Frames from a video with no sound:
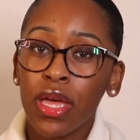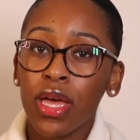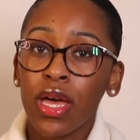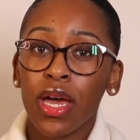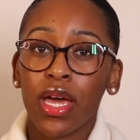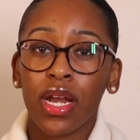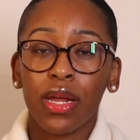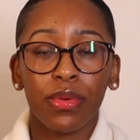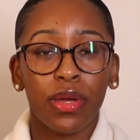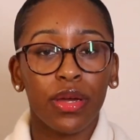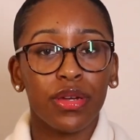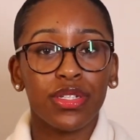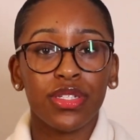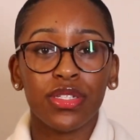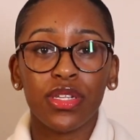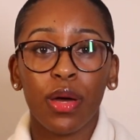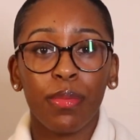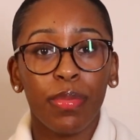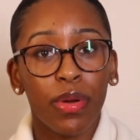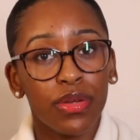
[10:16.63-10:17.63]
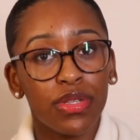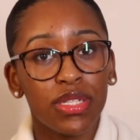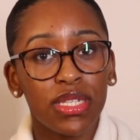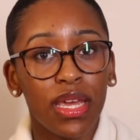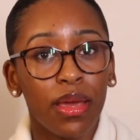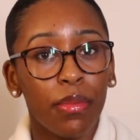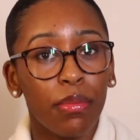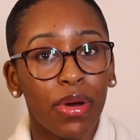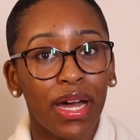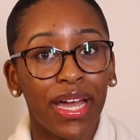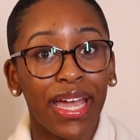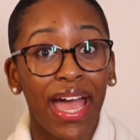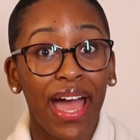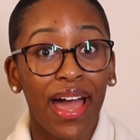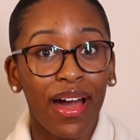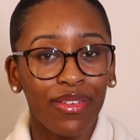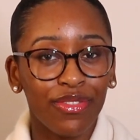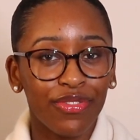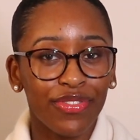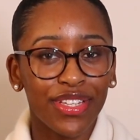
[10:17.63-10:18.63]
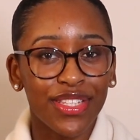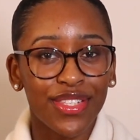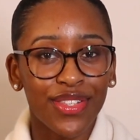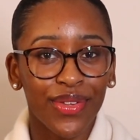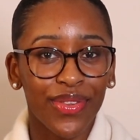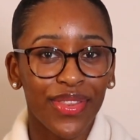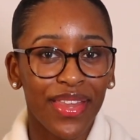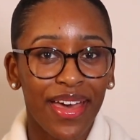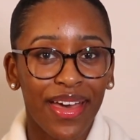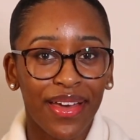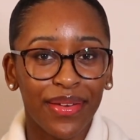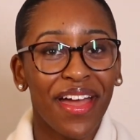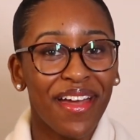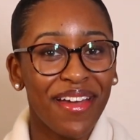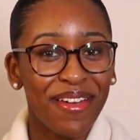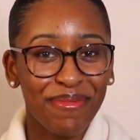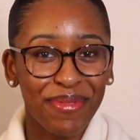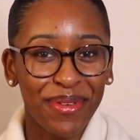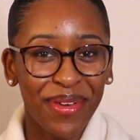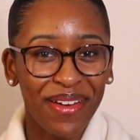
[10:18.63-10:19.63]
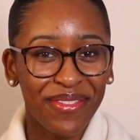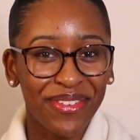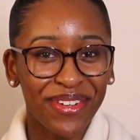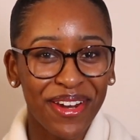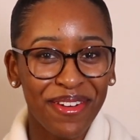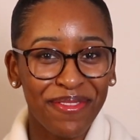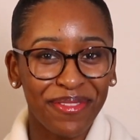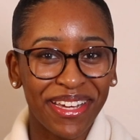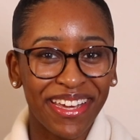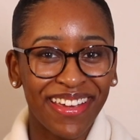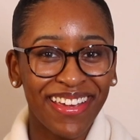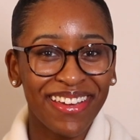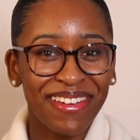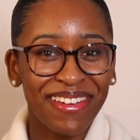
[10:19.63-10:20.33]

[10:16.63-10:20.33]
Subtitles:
and I'm going to start posting my outfits on there. I hope you have a great week.